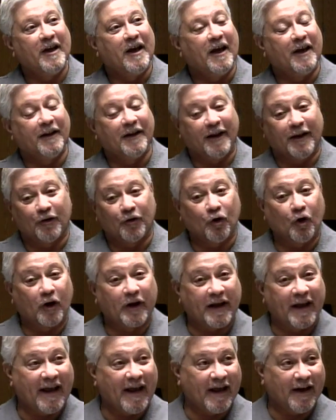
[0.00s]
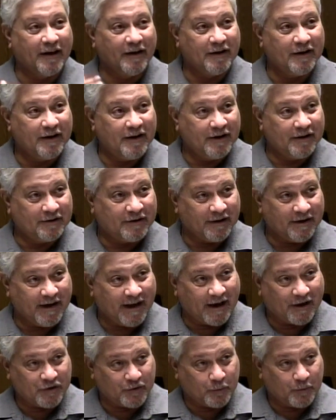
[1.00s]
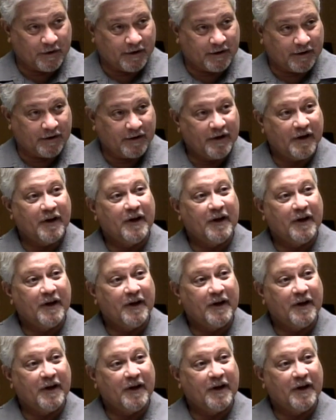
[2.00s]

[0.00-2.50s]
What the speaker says: and then look ahead to next week.